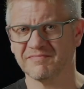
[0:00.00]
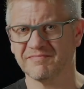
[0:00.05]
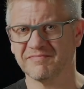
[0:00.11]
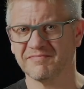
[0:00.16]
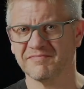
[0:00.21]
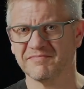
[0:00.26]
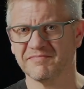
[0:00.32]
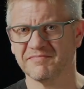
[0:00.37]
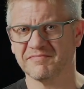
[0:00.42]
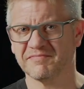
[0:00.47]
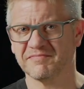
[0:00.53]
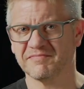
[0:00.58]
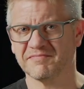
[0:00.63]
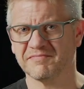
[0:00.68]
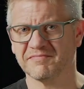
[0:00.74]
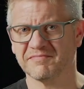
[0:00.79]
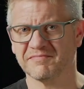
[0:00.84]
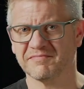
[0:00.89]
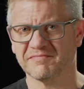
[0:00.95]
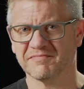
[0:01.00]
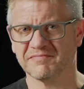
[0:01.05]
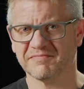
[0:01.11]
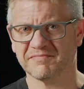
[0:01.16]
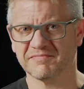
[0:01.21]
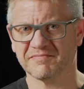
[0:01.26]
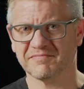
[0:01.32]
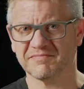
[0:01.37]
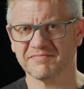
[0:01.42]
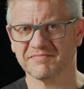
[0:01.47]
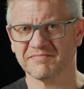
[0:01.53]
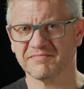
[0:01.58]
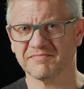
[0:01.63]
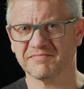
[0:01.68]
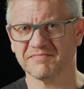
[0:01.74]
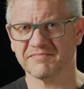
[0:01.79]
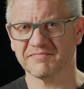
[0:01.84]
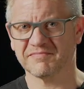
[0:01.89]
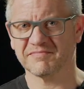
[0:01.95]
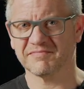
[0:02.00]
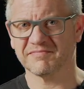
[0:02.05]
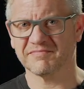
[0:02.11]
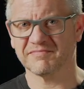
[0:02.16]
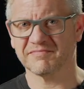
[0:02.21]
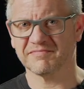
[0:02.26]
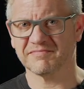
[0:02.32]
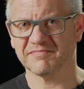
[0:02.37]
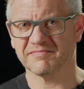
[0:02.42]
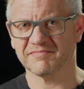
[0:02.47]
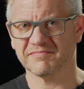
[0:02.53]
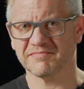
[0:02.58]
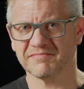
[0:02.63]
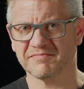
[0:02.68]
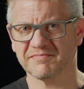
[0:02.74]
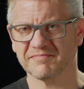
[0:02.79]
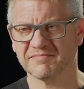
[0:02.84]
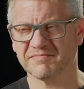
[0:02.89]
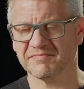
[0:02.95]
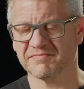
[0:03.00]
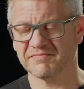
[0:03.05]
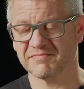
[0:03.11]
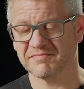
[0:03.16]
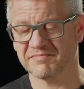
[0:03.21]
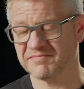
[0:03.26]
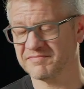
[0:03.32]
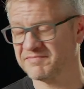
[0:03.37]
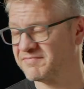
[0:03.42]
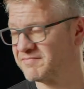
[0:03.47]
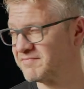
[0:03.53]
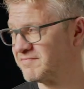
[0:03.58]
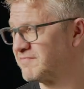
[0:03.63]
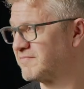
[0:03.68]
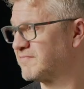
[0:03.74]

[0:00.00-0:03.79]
[no speech]